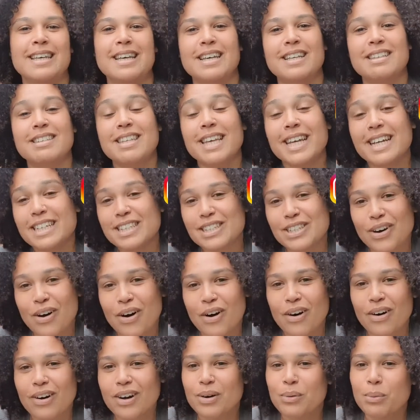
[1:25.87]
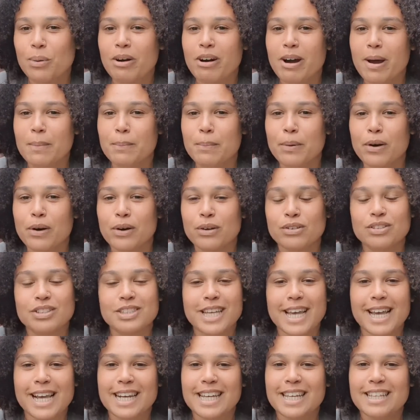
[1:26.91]
TikTok, where I post
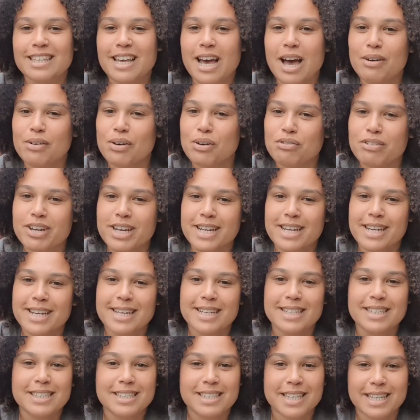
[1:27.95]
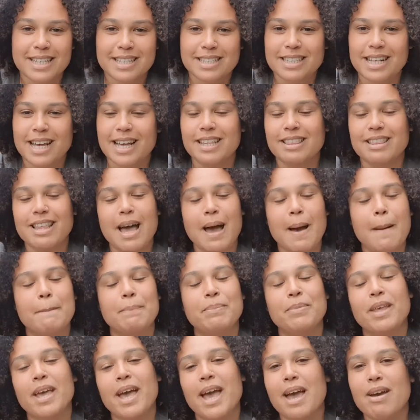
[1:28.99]
daily tarot readings, things like that.
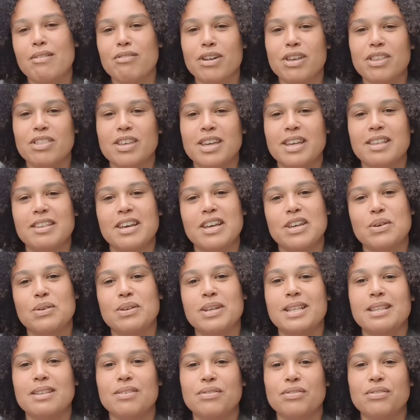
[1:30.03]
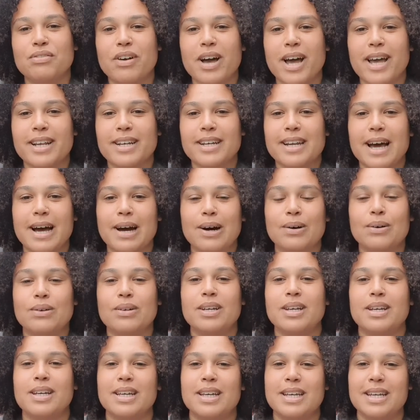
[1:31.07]
Everything that you need to find out
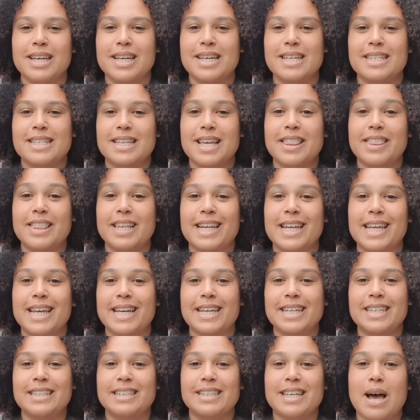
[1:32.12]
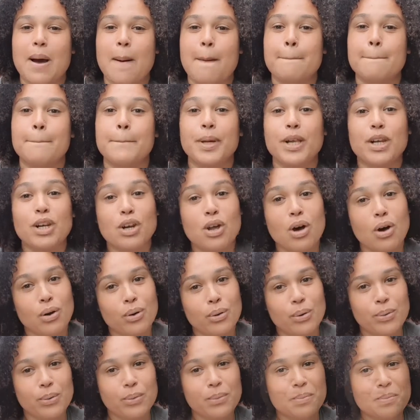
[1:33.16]
is in the link down
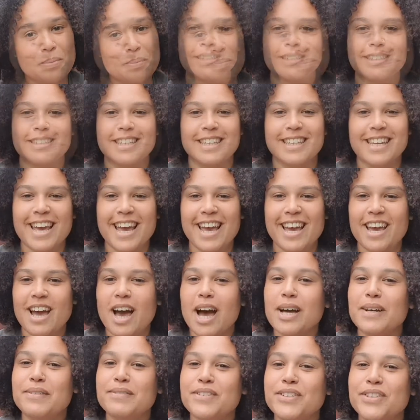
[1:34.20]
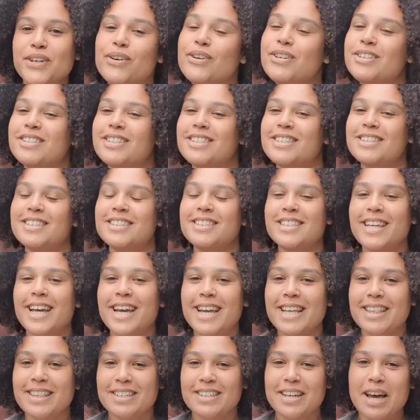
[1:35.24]
below. Today, I've chosen to
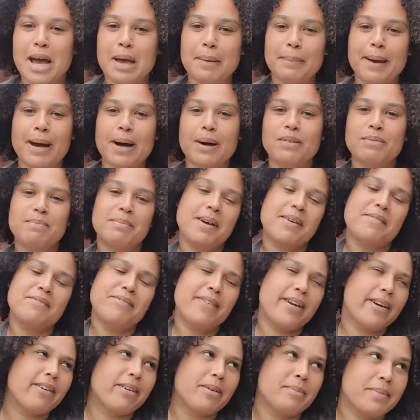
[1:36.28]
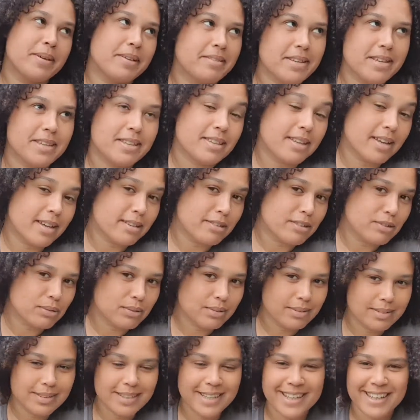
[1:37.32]
take the time out of my very busy schedule